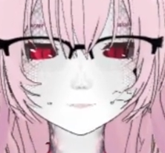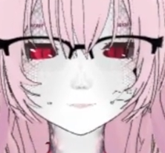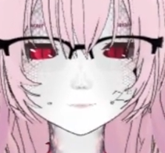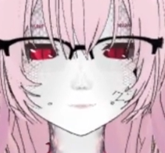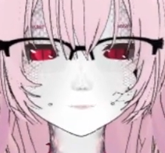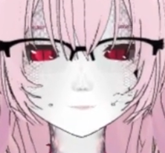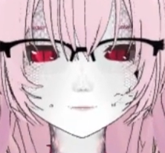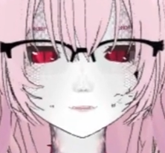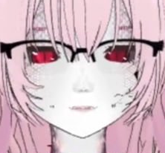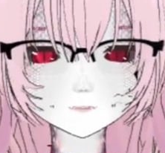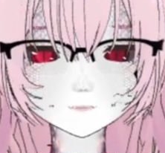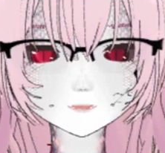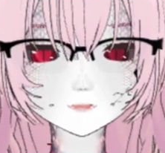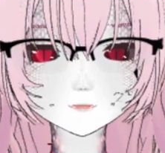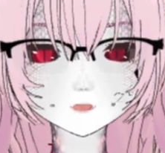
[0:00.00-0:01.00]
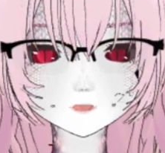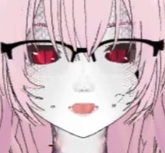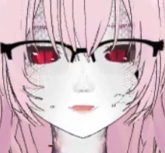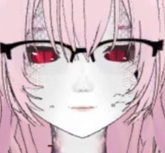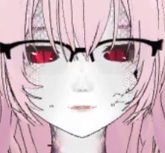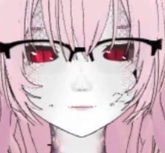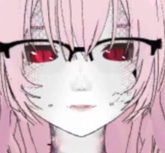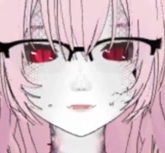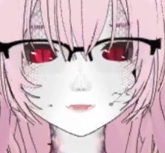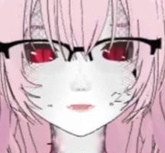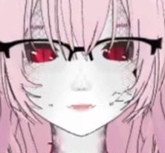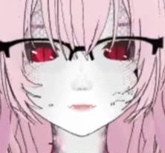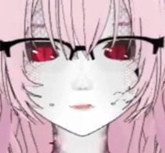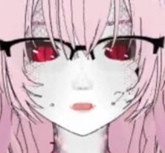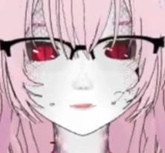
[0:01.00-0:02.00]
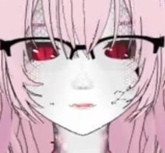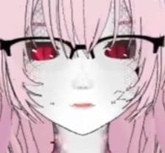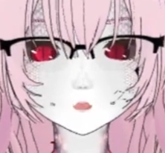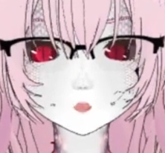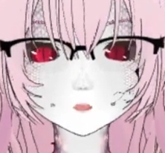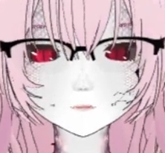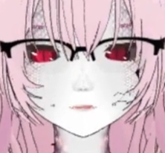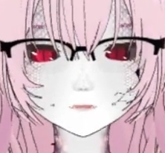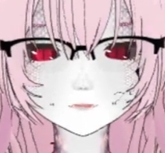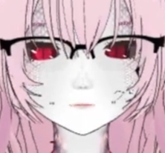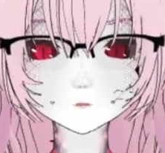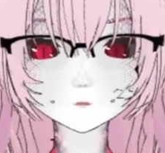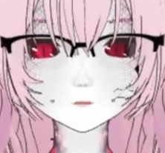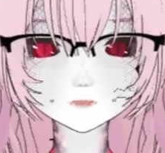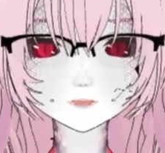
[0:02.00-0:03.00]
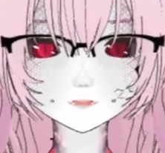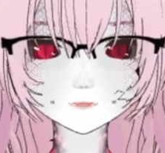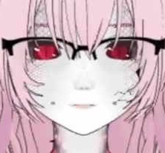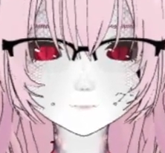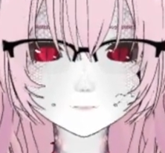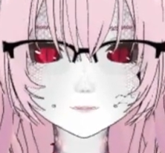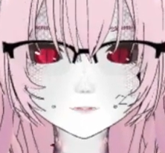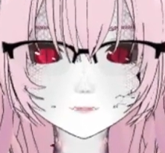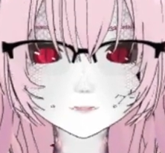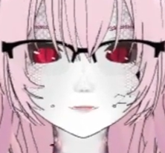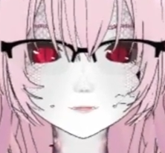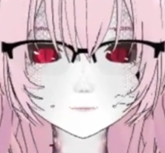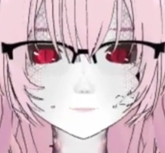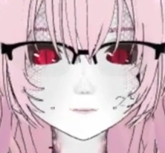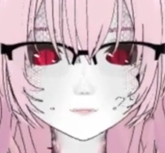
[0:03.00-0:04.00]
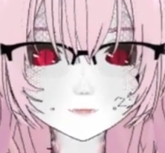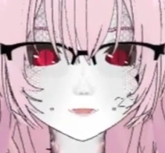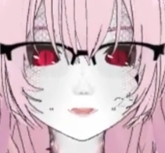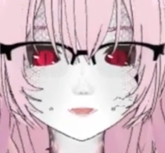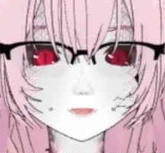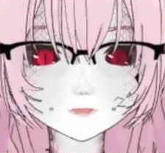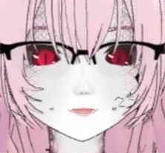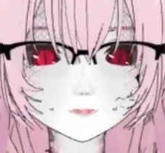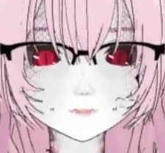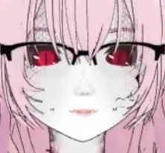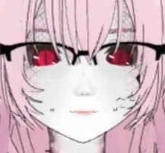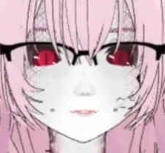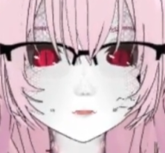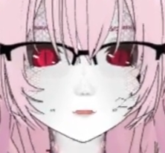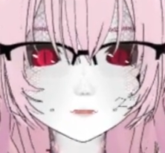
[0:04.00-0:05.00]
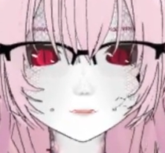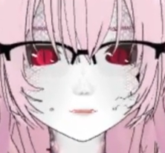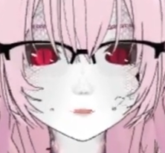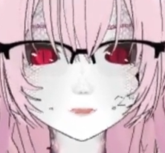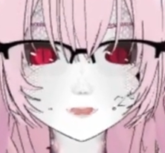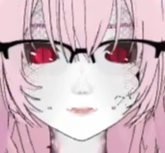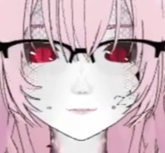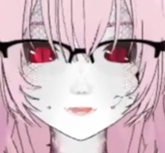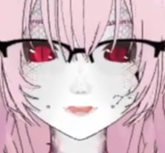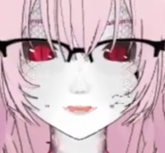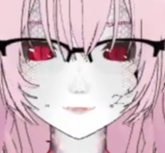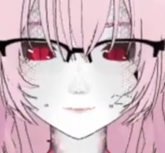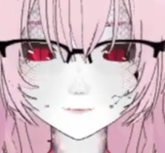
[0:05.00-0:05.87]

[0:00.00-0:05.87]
Discord that I'm not doing chapters. So that's why I say please